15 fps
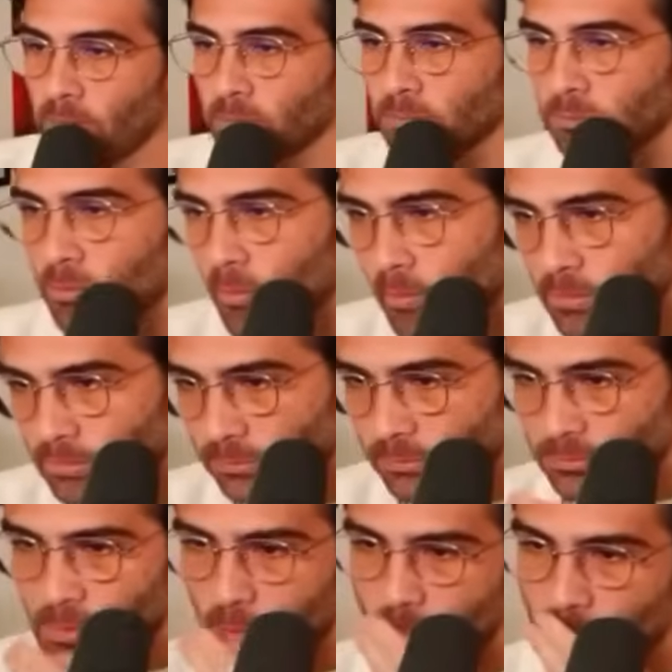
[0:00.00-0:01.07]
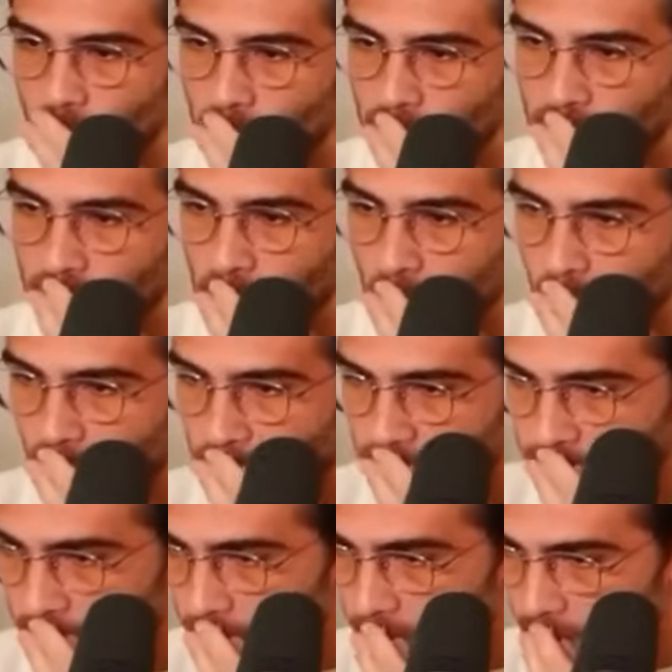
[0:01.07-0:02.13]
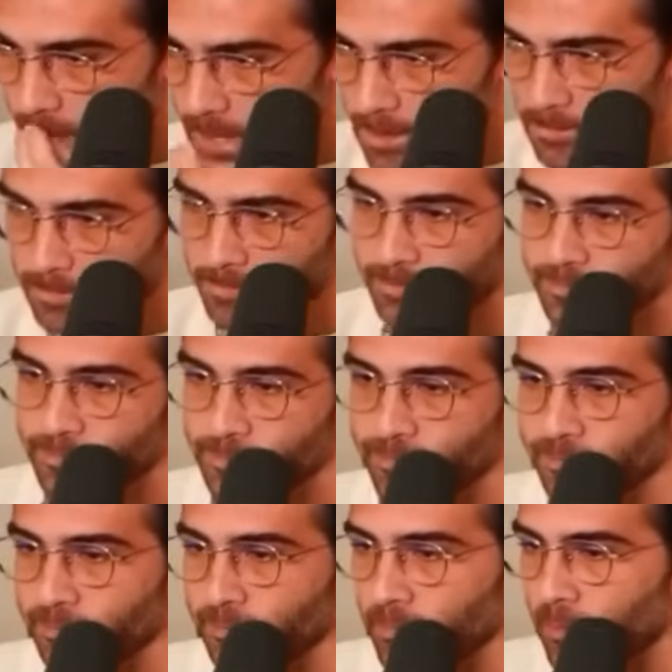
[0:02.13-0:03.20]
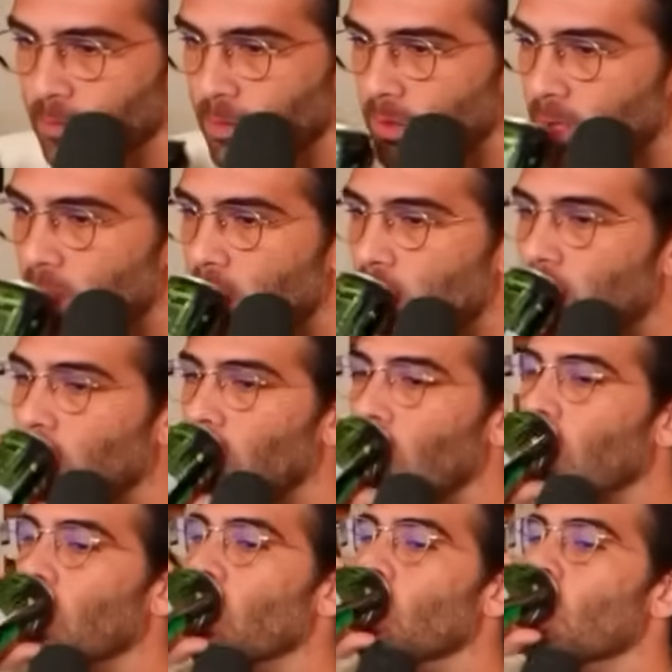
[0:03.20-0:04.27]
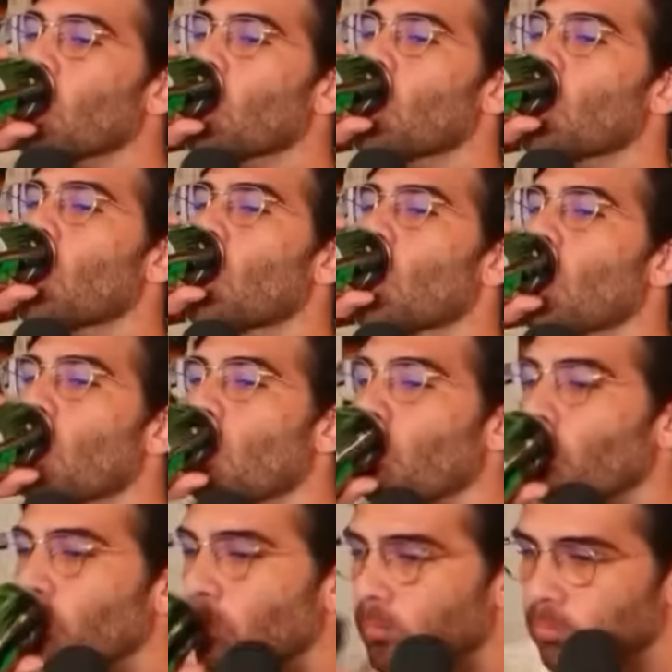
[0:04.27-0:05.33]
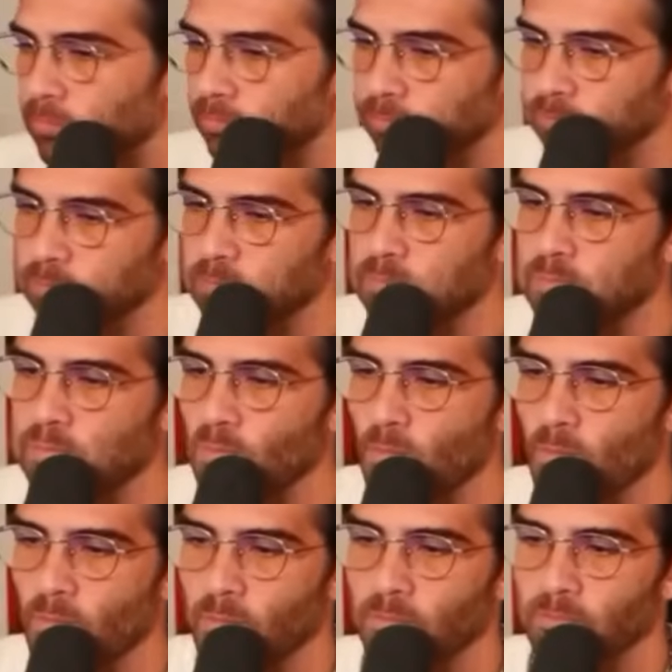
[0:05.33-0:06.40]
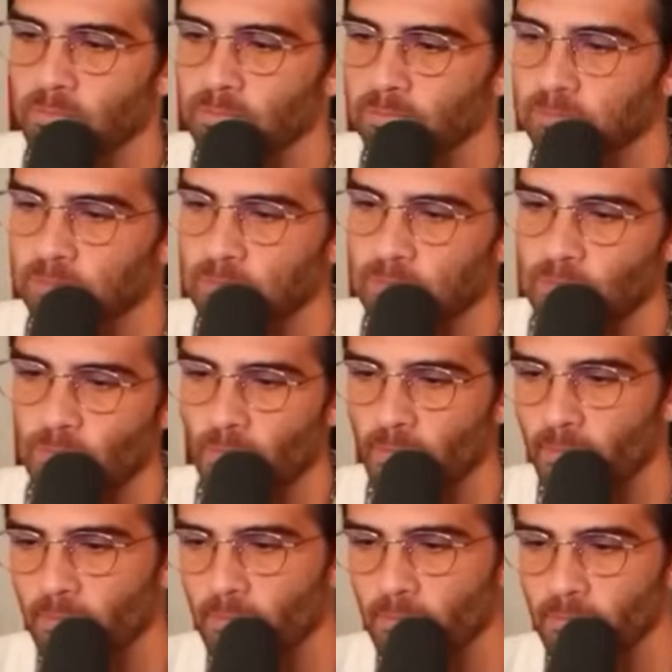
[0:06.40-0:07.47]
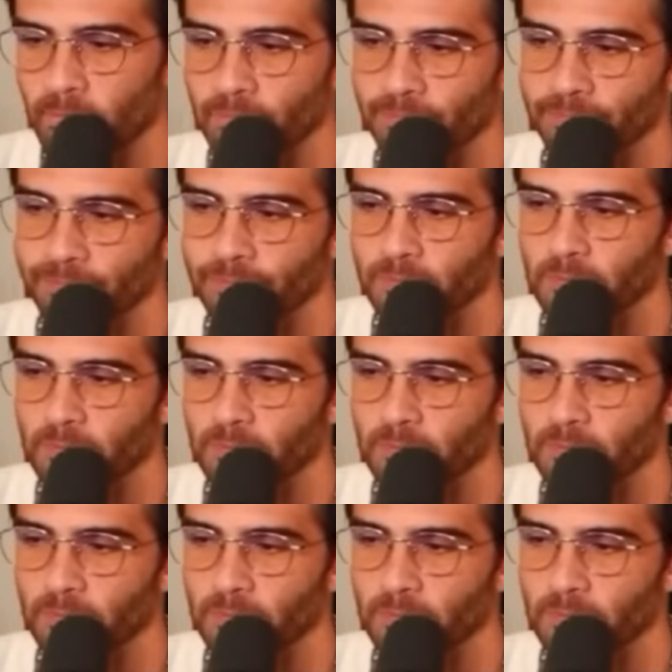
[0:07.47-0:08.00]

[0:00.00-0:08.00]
[no speech]